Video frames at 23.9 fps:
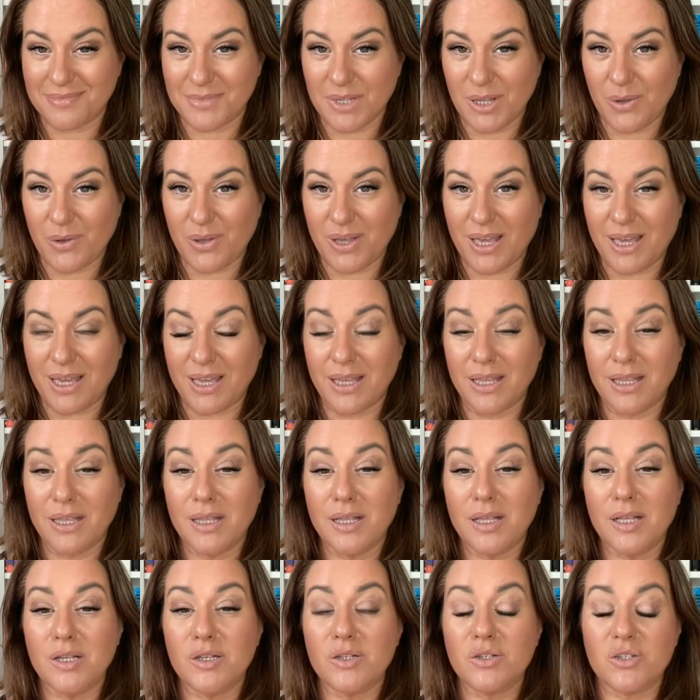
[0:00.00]
Okay.
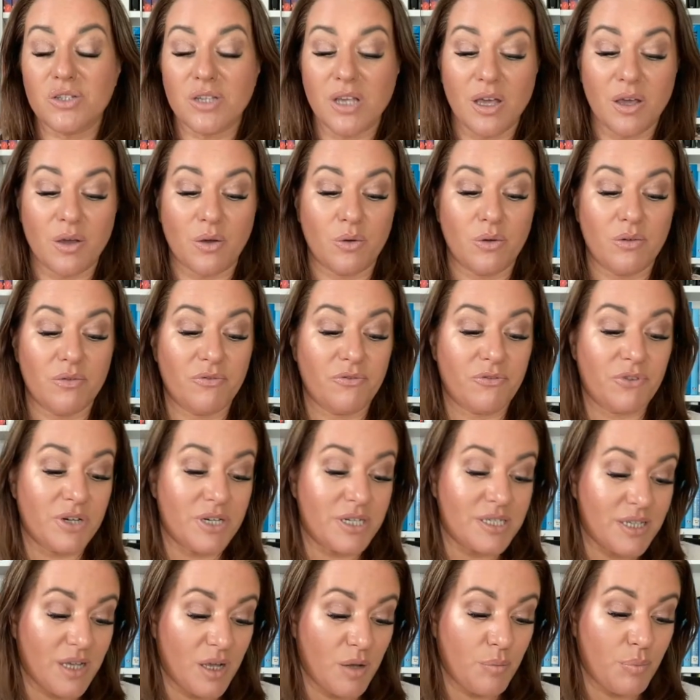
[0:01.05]
So, for
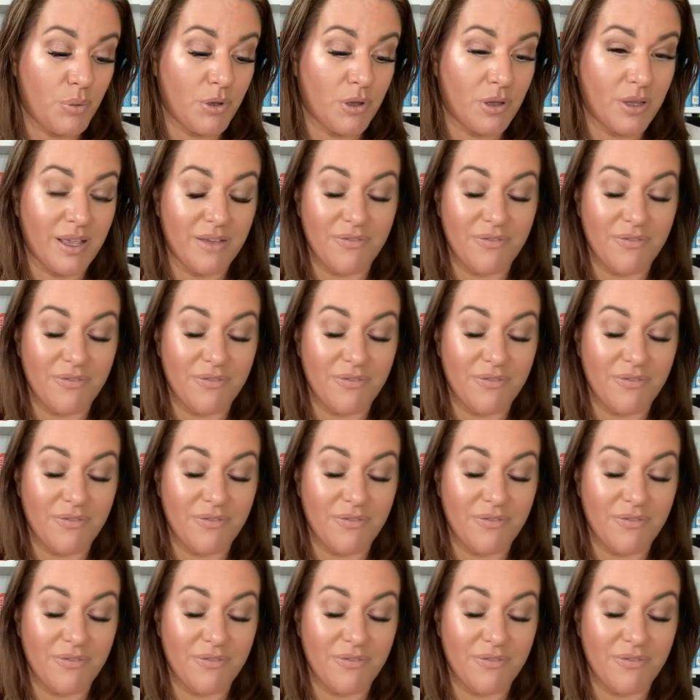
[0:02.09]
example,